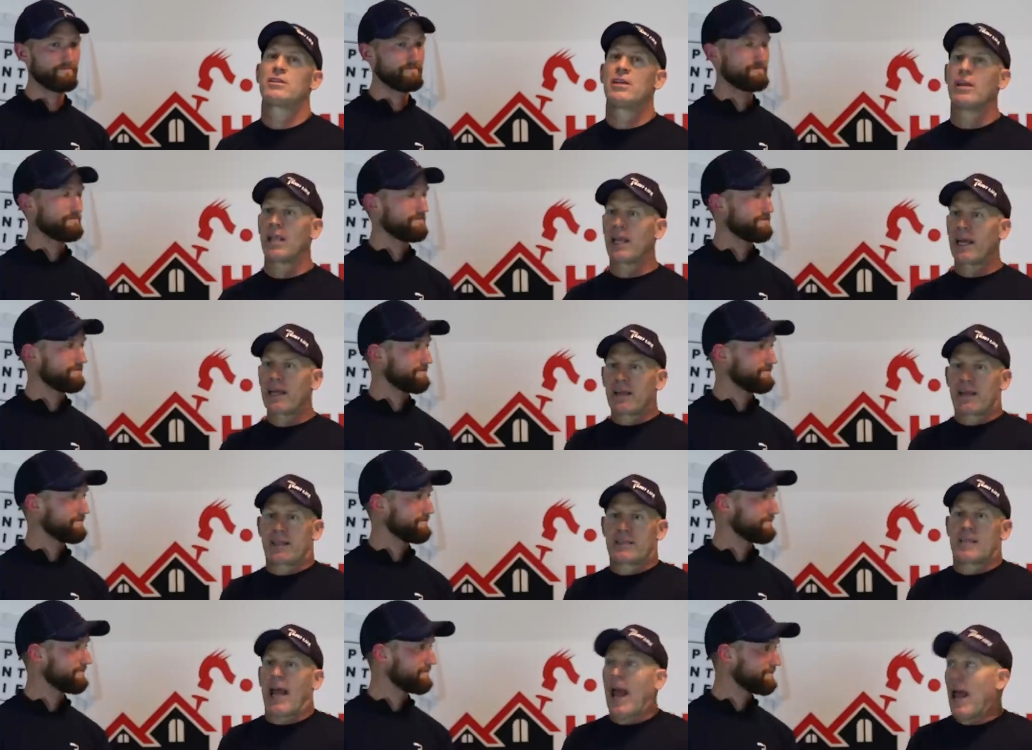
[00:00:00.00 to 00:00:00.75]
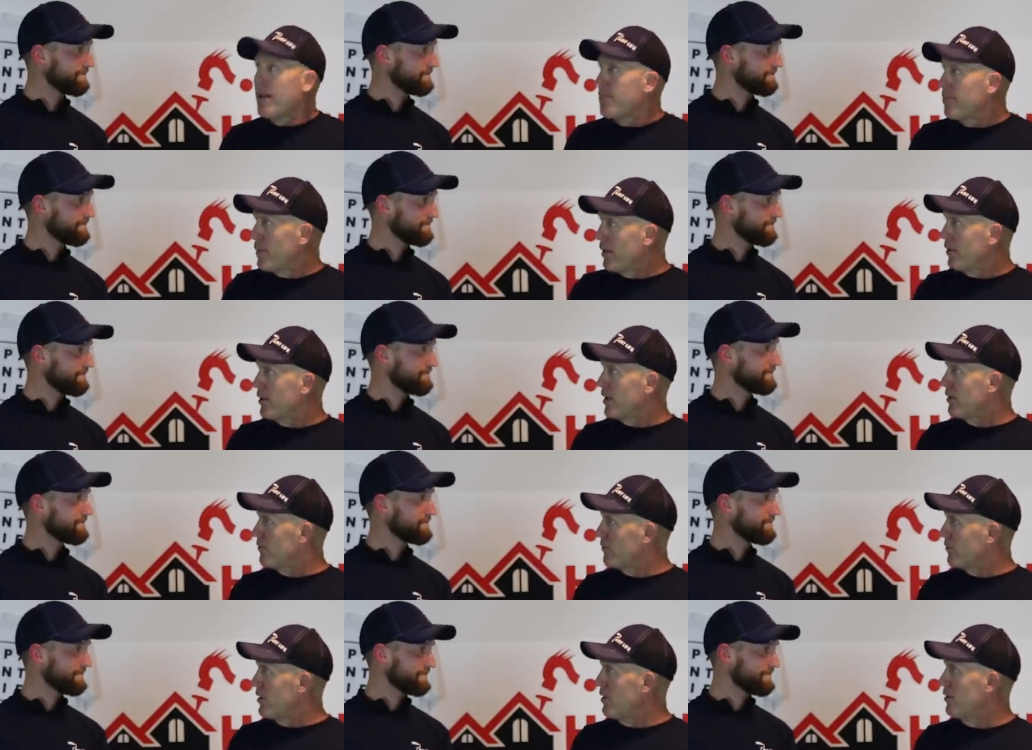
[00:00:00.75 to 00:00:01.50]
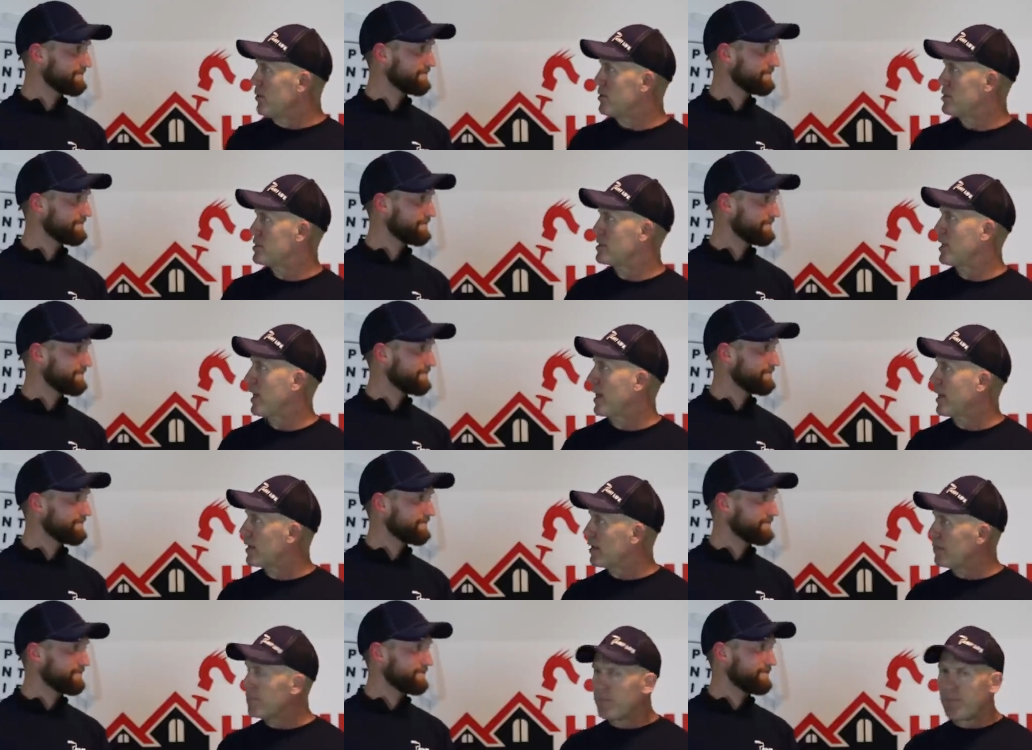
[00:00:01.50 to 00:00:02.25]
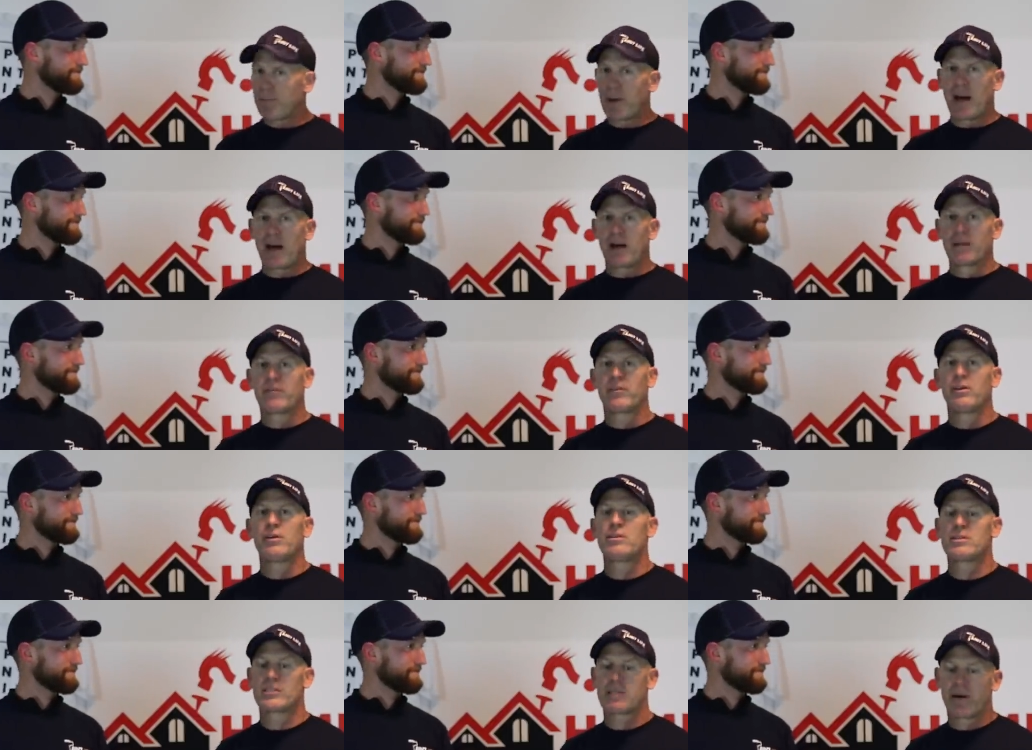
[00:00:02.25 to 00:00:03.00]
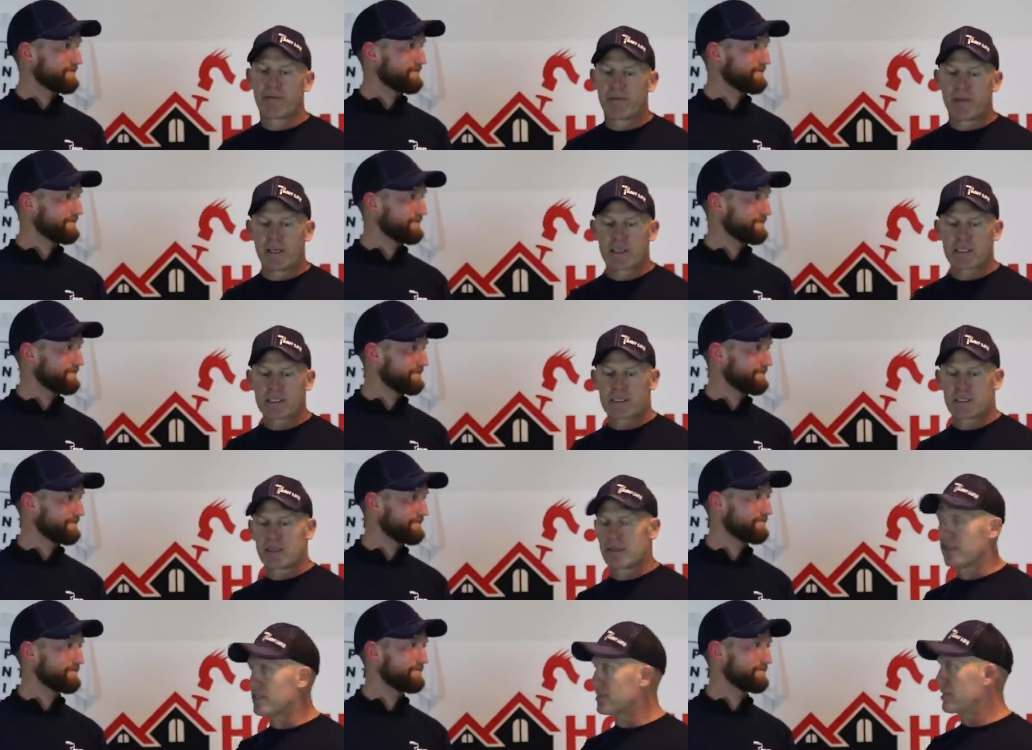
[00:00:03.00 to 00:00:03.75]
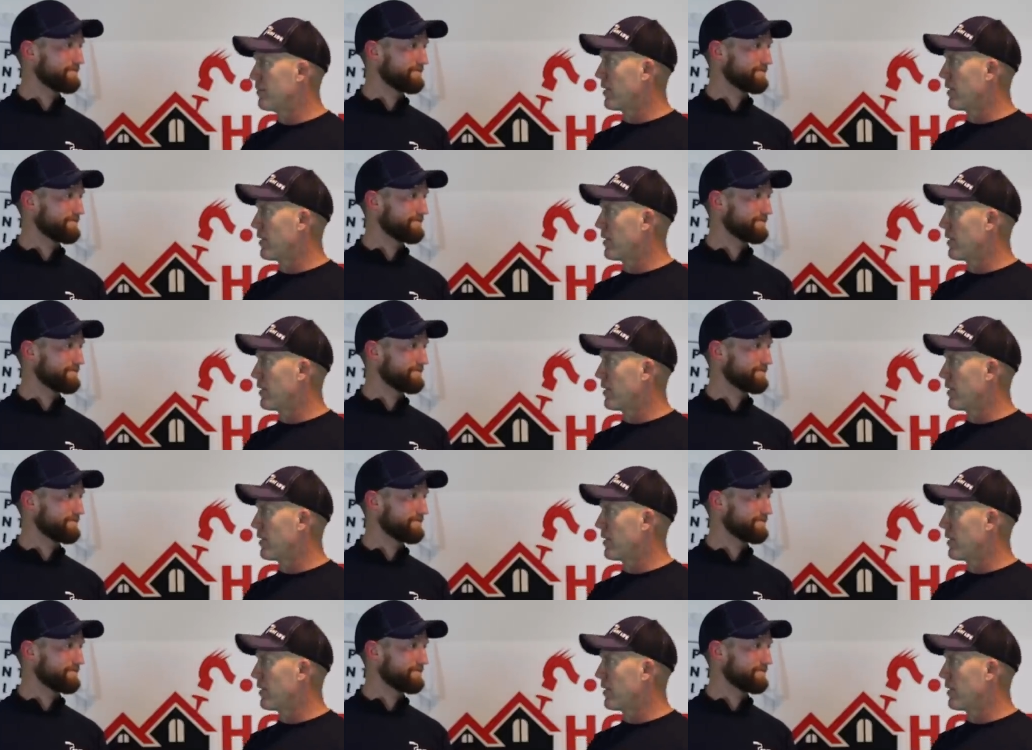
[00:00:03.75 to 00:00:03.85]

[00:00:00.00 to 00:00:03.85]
Speaker 1: like ten million views, like compiled views of this this